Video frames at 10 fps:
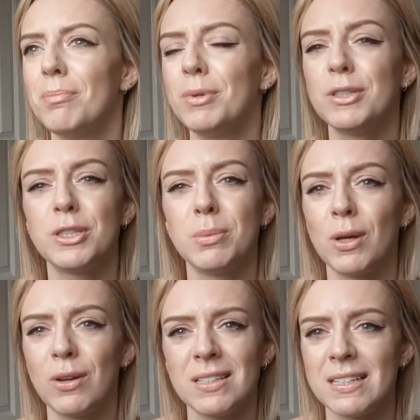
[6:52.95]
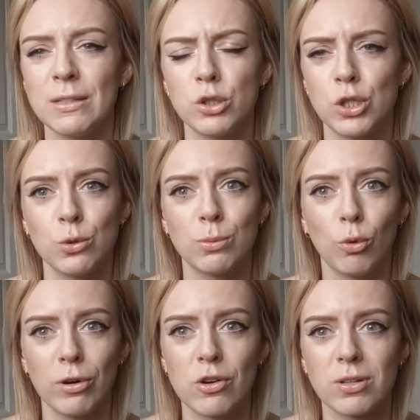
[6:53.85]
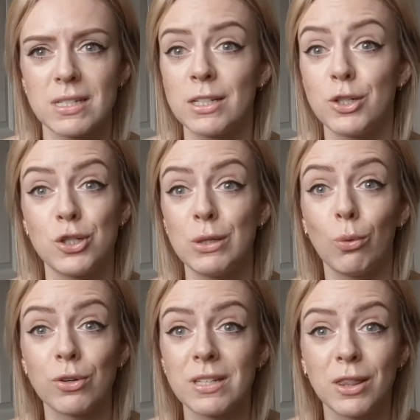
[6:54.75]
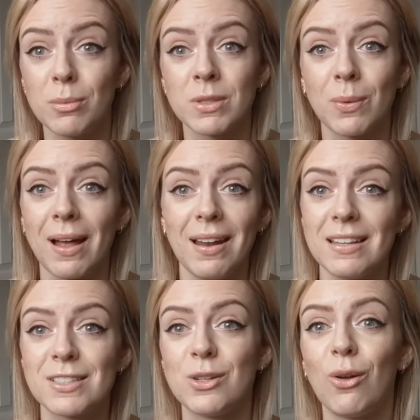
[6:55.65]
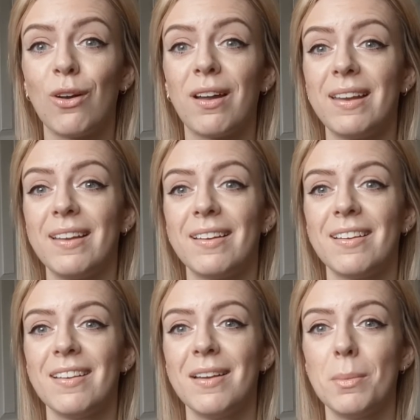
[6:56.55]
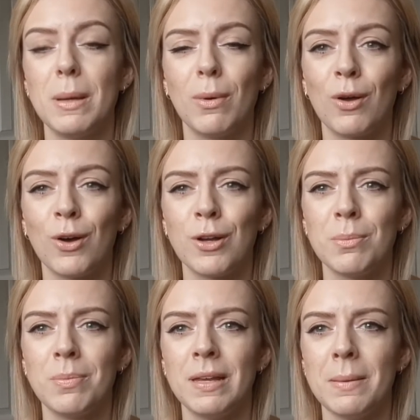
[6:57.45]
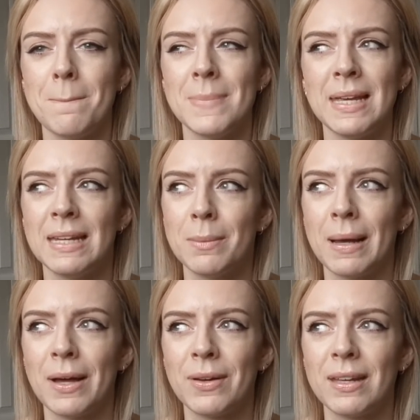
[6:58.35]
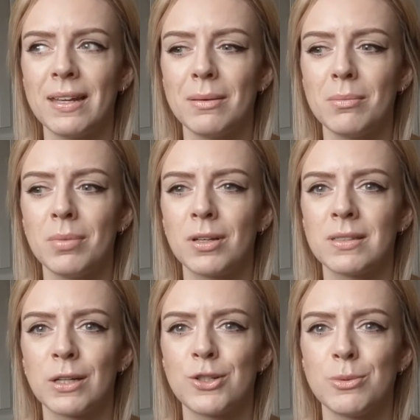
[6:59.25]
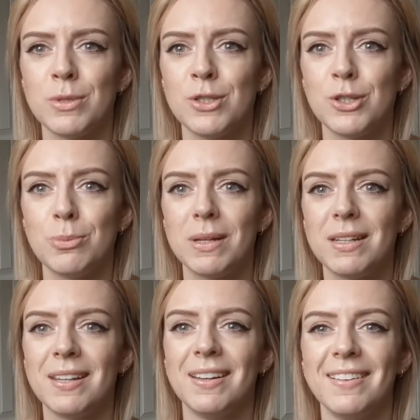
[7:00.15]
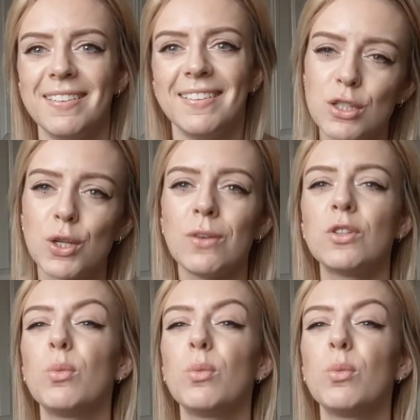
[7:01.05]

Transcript: But to be honest, she was more interested because she wanted them as well. It's not like, people aren't going to be mean about it, because that would just be stupid. So if